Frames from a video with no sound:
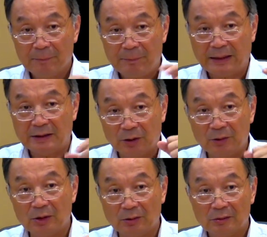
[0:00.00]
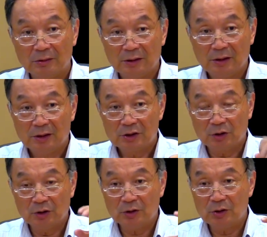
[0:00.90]
by the local.
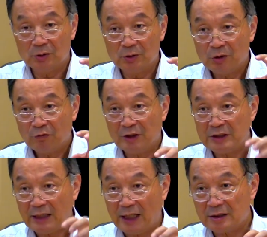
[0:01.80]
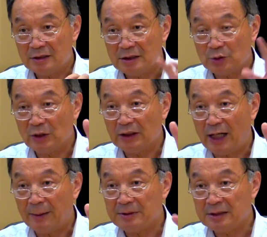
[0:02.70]
So local fees taxation three
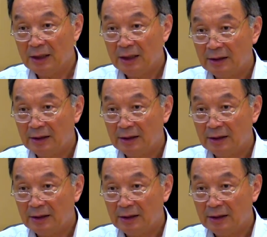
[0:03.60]
times